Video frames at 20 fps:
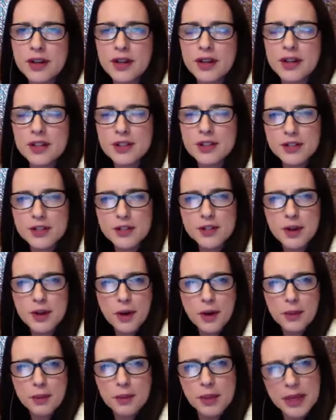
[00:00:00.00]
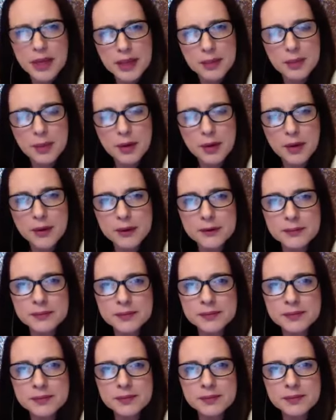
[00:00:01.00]
to certain people,
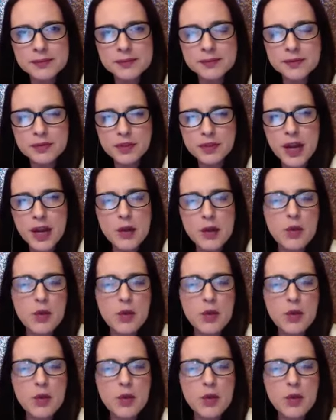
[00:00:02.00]
right?